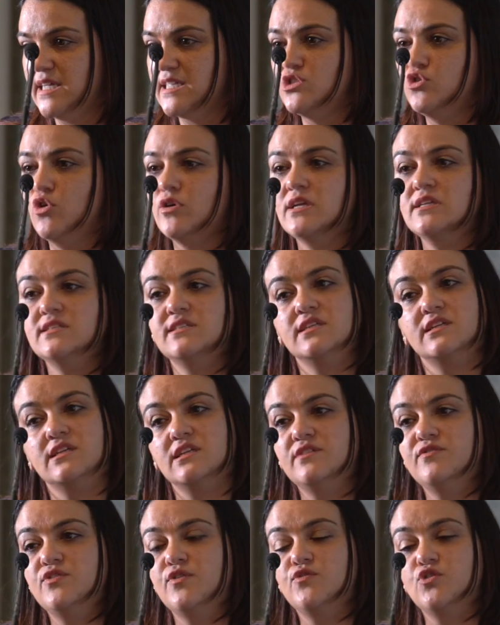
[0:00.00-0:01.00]
that's not
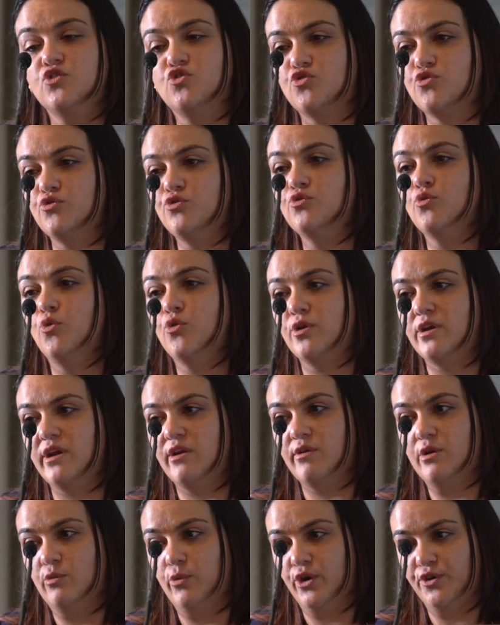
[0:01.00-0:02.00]
indicative of your true
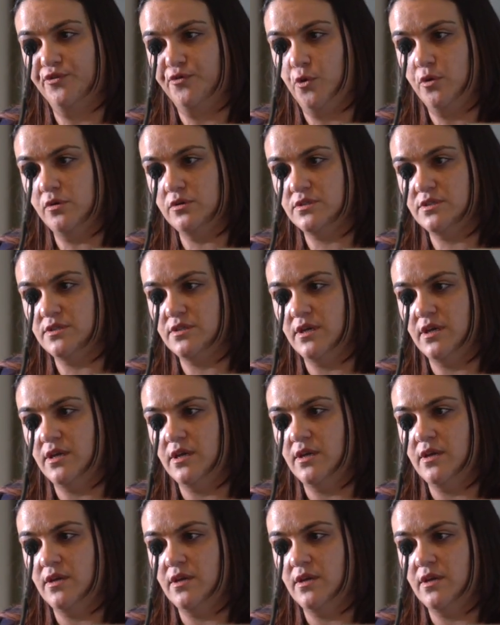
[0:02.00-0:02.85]
ordinary workforce.